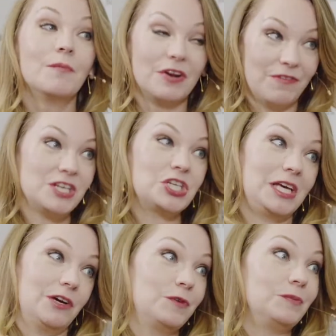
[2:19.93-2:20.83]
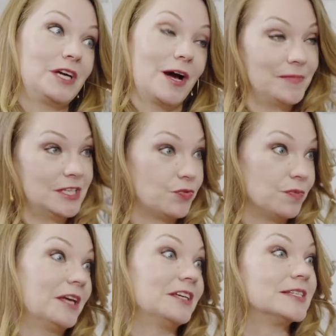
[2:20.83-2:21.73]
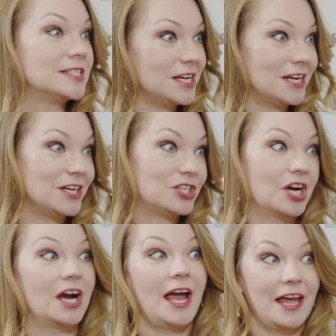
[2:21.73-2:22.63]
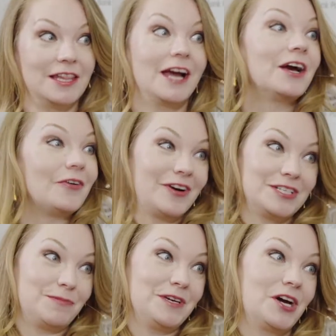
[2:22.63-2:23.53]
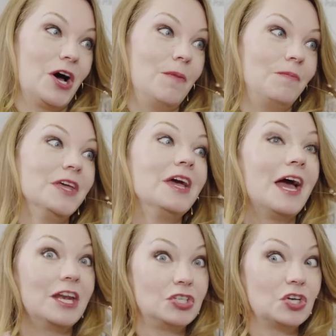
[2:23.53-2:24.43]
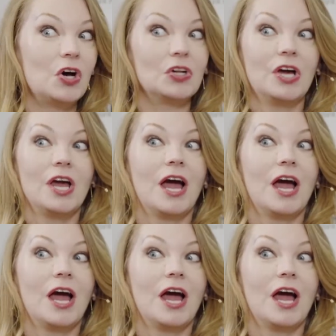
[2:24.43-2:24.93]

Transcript: but eventually it will become this rebellious teenager and then go on to become an adult,